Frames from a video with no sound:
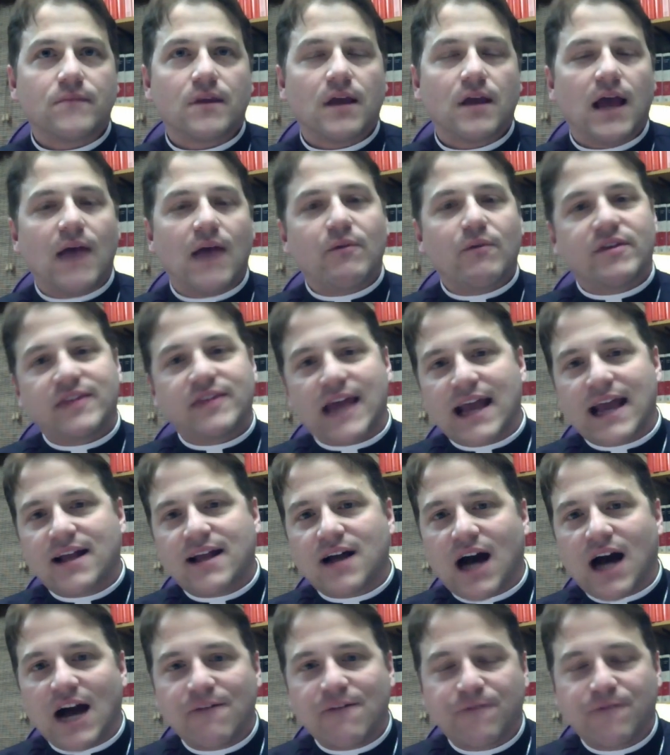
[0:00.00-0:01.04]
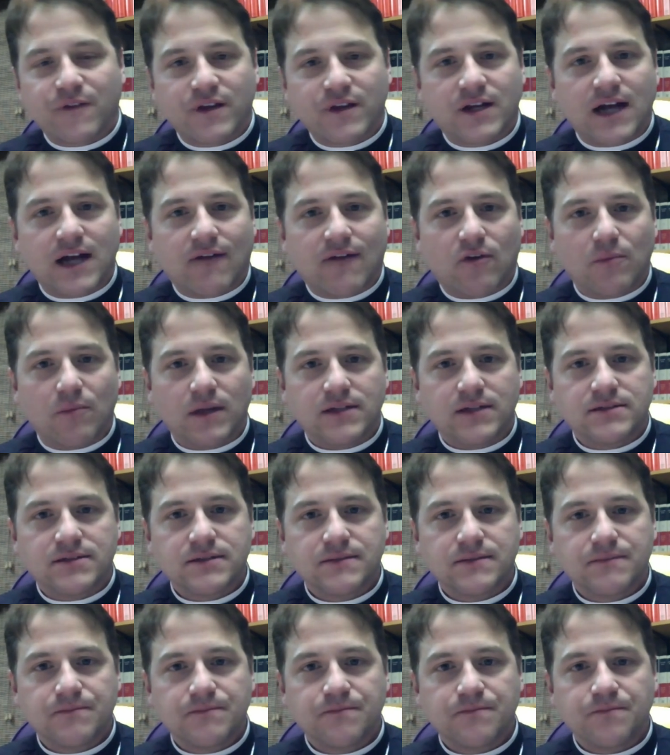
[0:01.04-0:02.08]
And we thank God for the government,
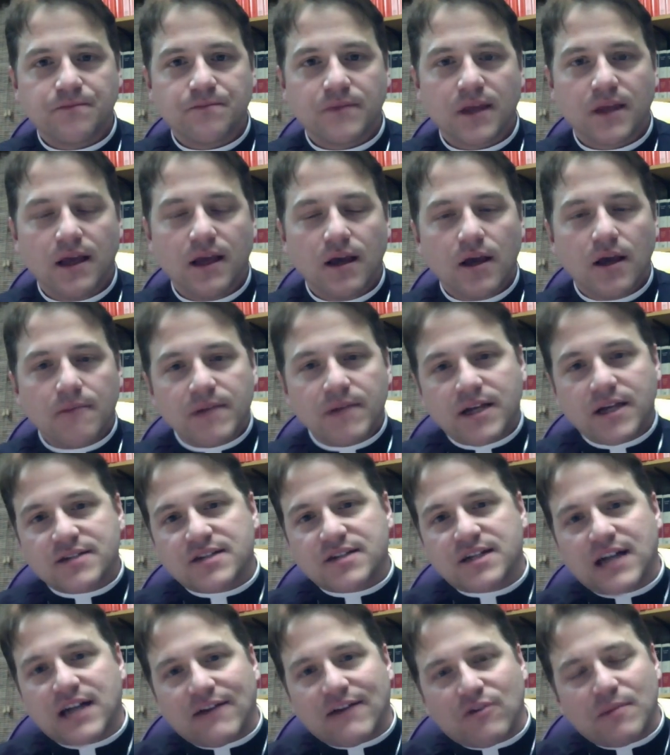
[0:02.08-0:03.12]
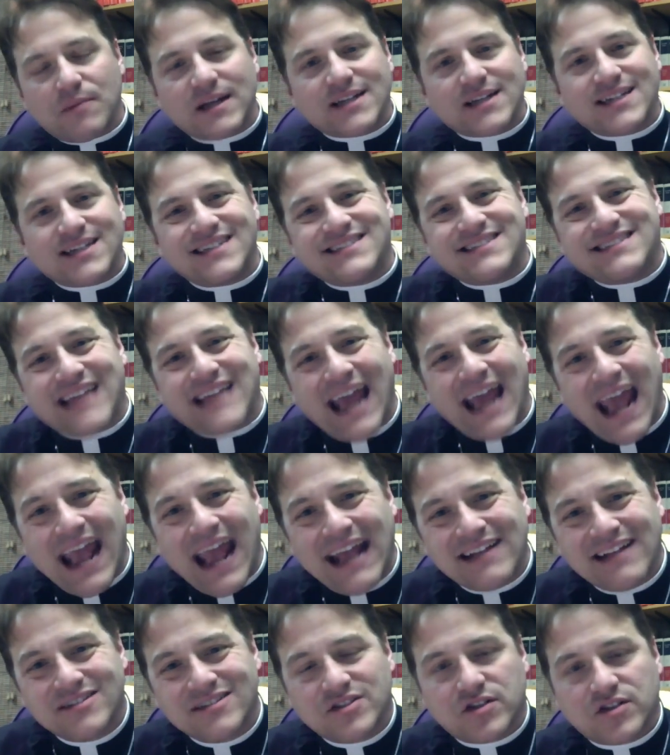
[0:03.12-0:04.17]
because the government
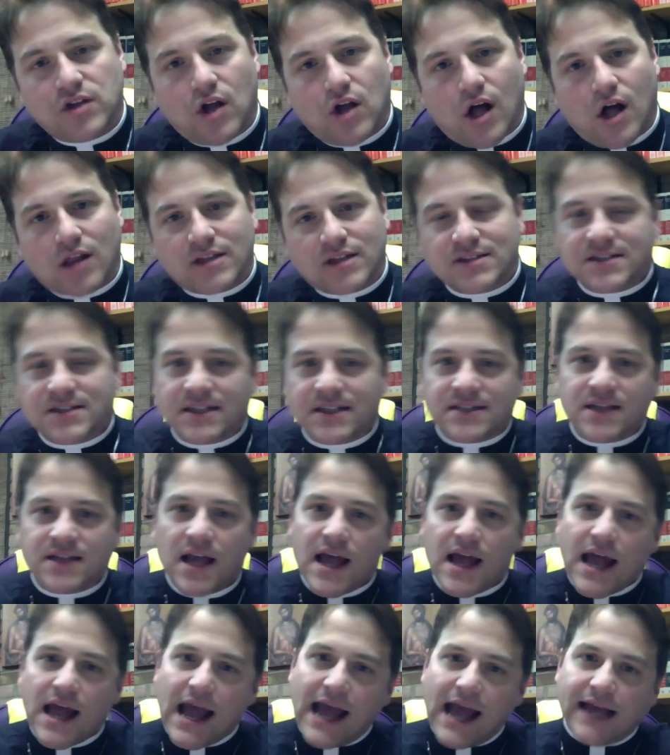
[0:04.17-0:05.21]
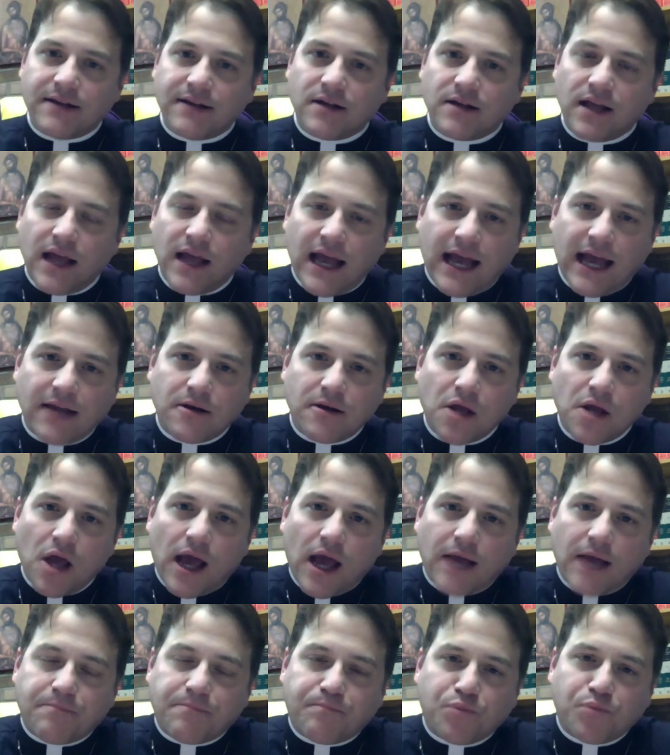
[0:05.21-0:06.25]
contains lawlessness and, and,
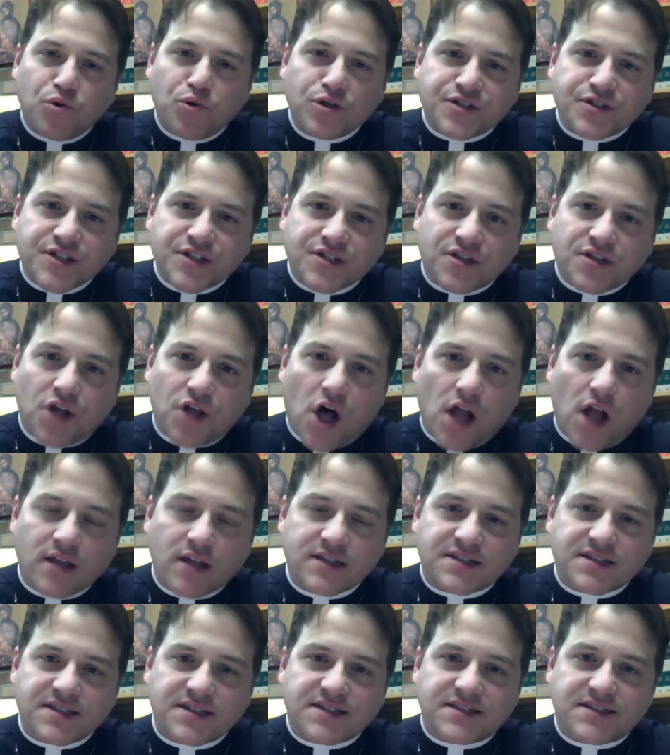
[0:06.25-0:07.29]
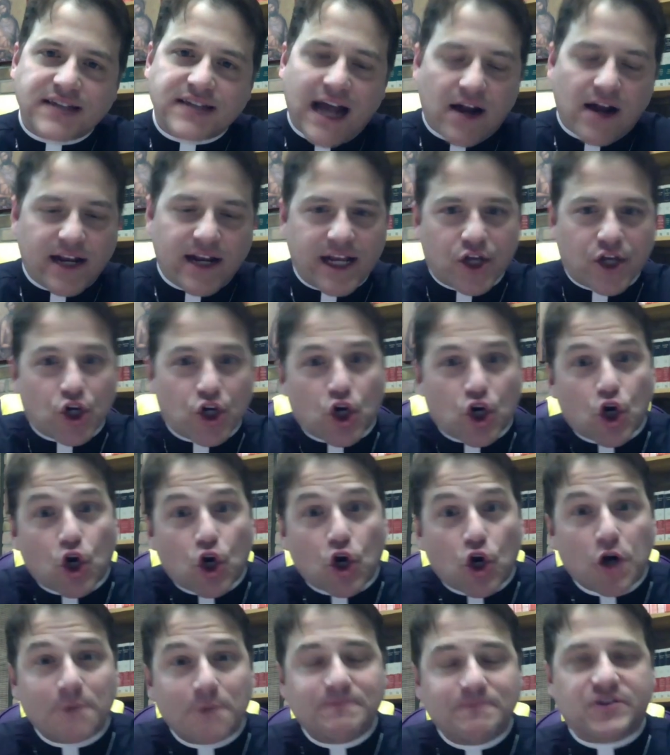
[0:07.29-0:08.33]
and pushes lawlessness down. It
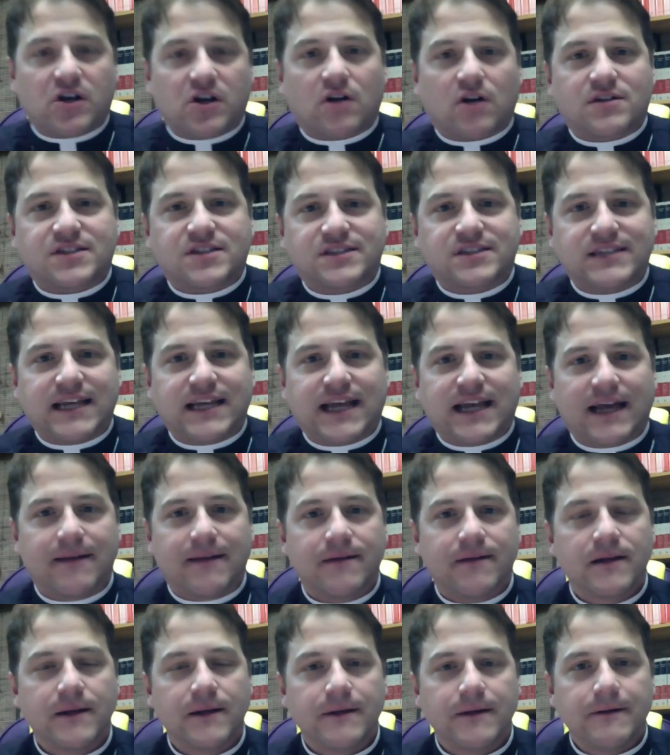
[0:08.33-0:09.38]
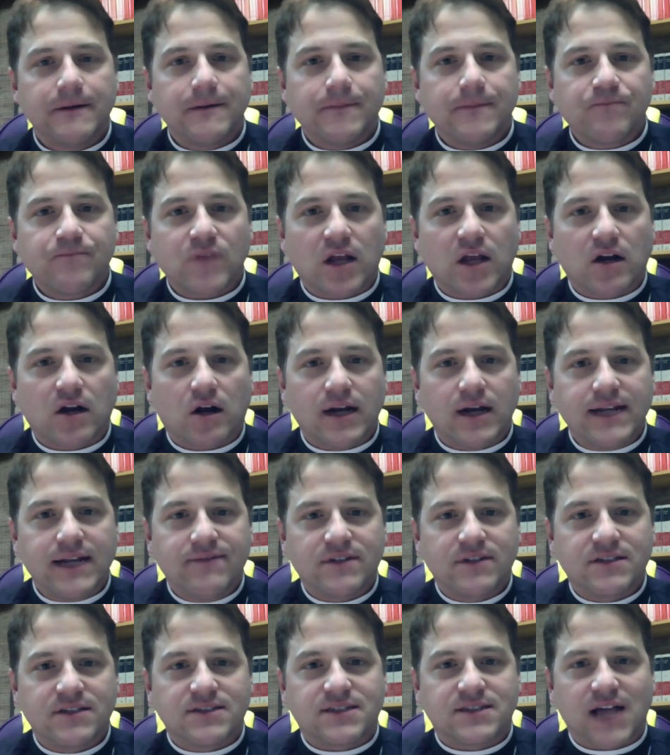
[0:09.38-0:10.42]
curbs our sin and our
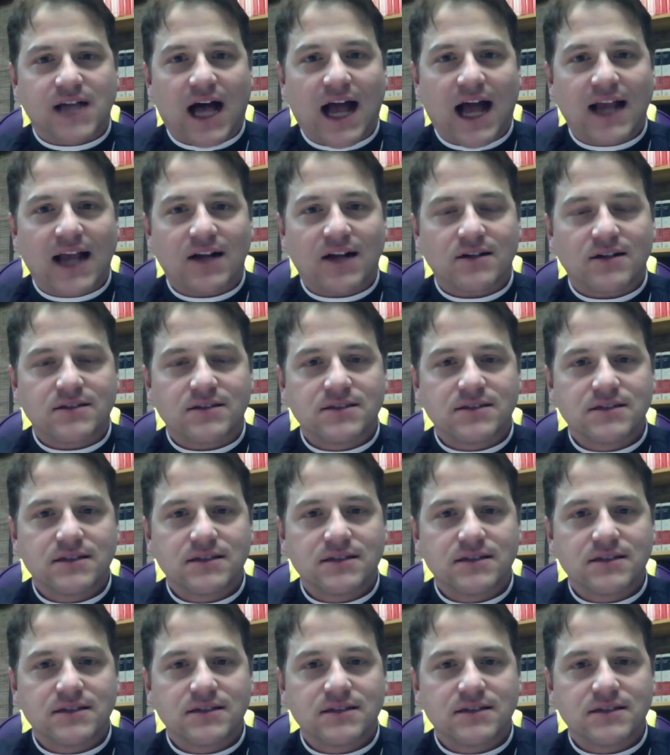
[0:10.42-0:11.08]
evil desires.